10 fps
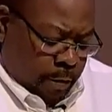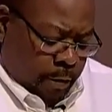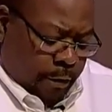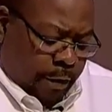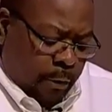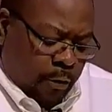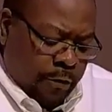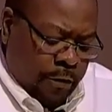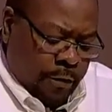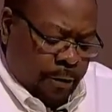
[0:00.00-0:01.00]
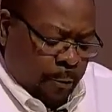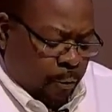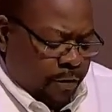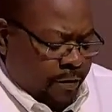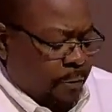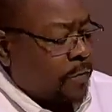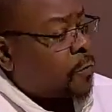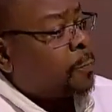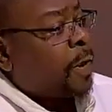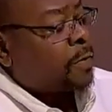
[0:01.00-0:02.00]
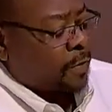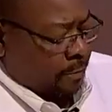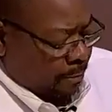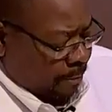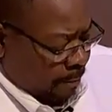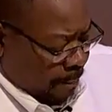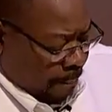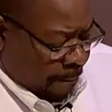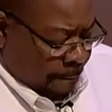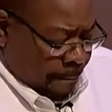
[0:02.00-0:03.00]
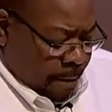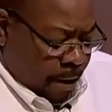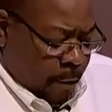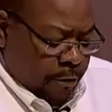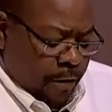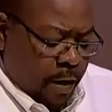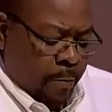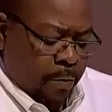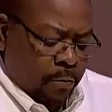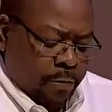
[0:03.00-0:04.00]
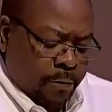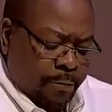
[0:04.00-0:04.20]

That was not the request I was expecting. I was humbled.